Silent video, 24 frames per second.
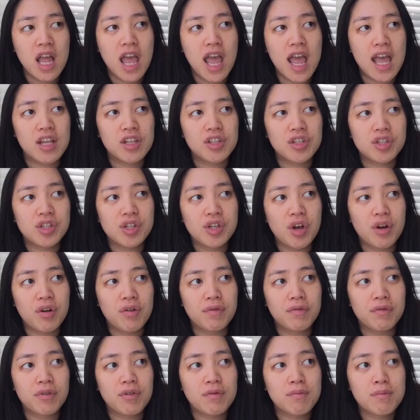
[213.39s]
and so
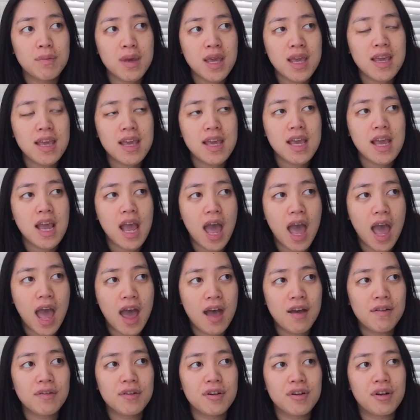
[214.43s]
for me,
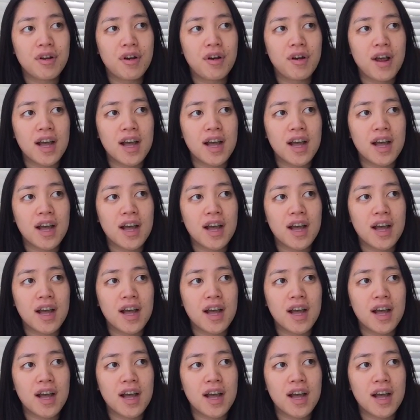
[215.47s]
Evernote